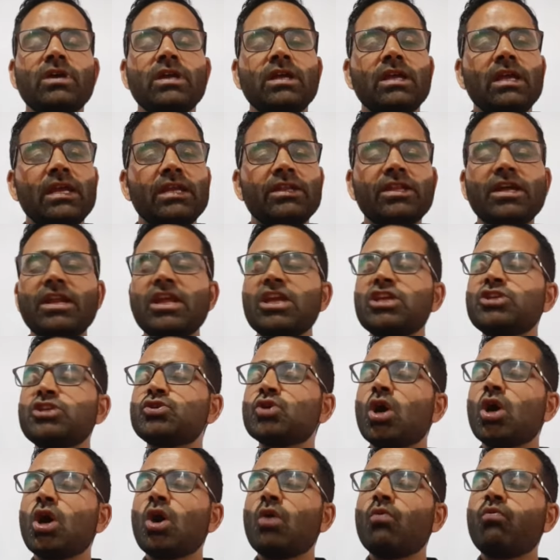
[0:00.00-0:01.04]
in the
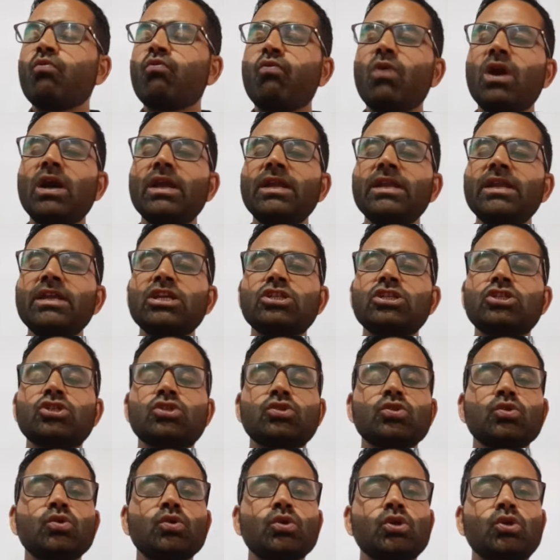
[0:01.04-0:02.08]
ratio of
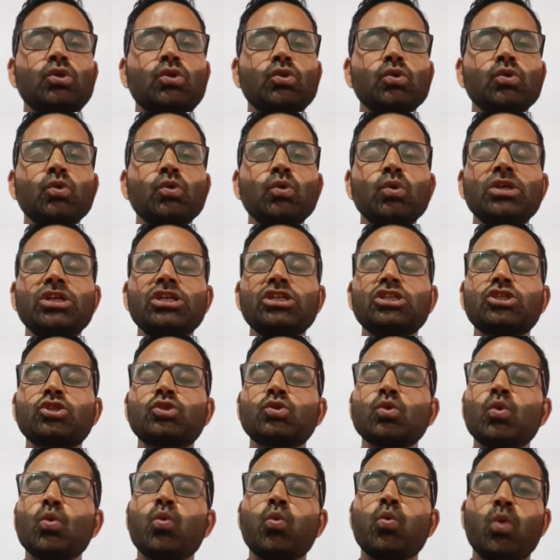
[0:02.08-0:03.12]

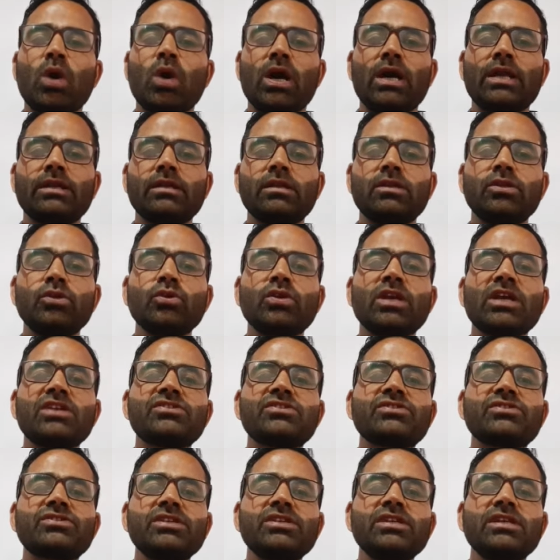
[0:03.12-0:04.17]
1:2:1. You can
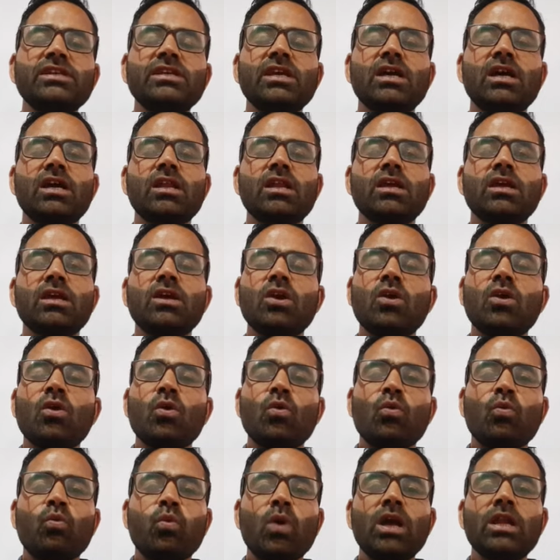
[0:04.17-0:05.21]
see here
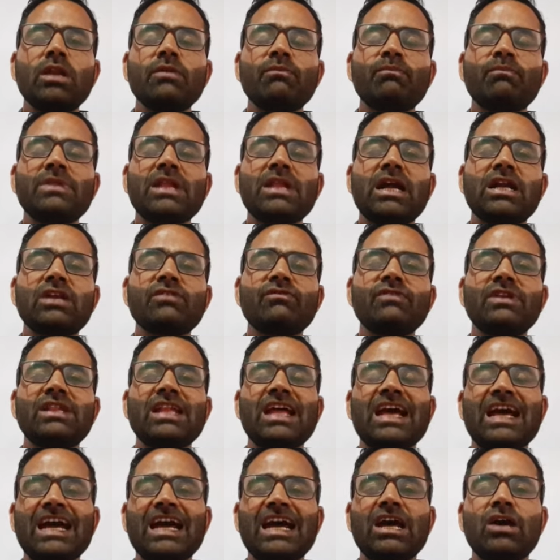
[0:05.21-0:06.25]
one plant will
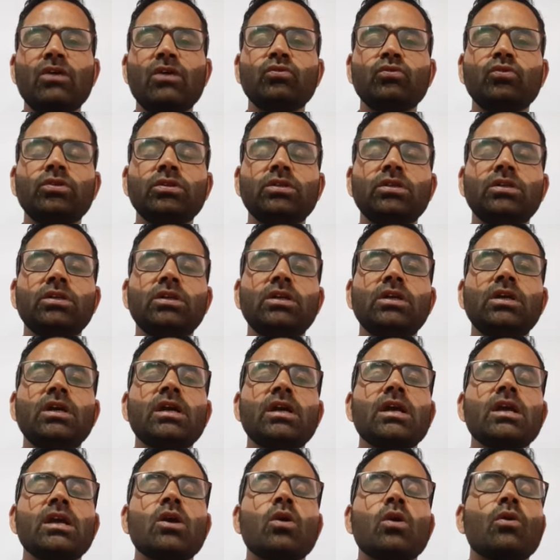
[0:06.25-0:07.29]
have the
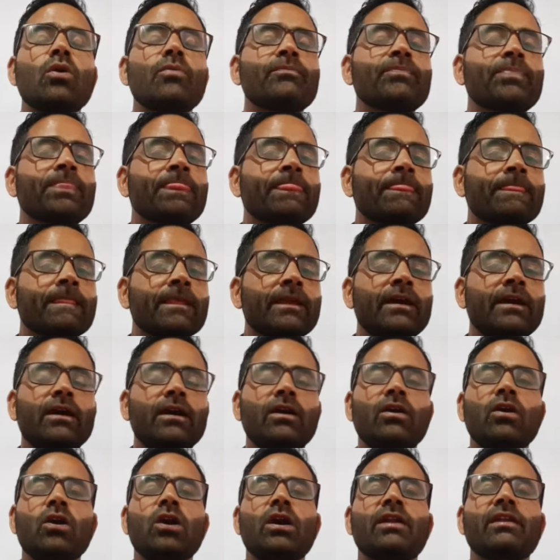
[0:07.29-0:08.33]

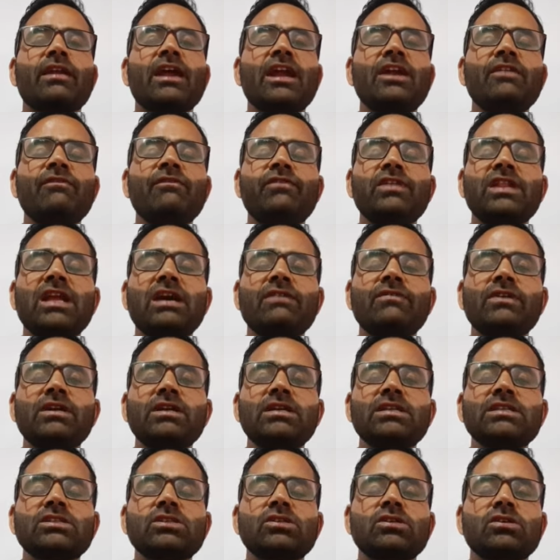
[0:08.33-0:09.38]
red
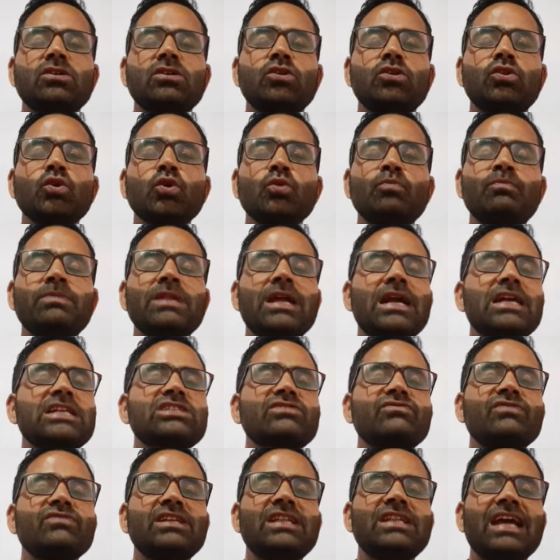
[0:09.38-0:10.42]
flowers, two
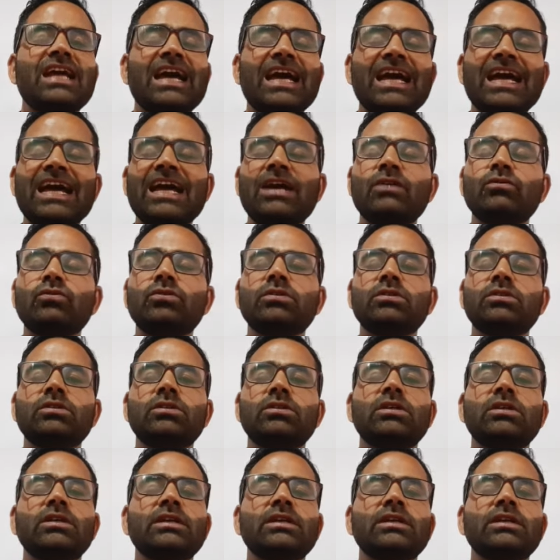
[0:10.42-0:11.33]
plants will have the